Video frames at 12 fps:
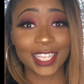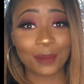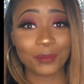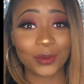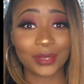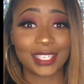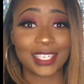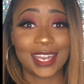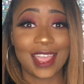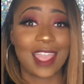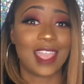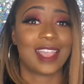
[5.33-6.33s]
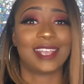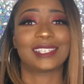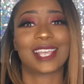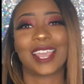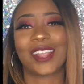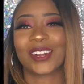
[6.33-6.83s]
that I'm doing today
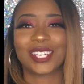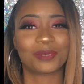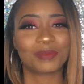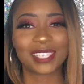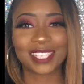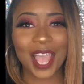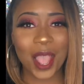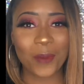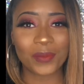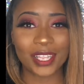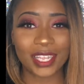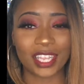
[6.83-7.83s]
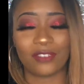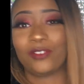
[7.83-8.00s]
is a Christmas time look,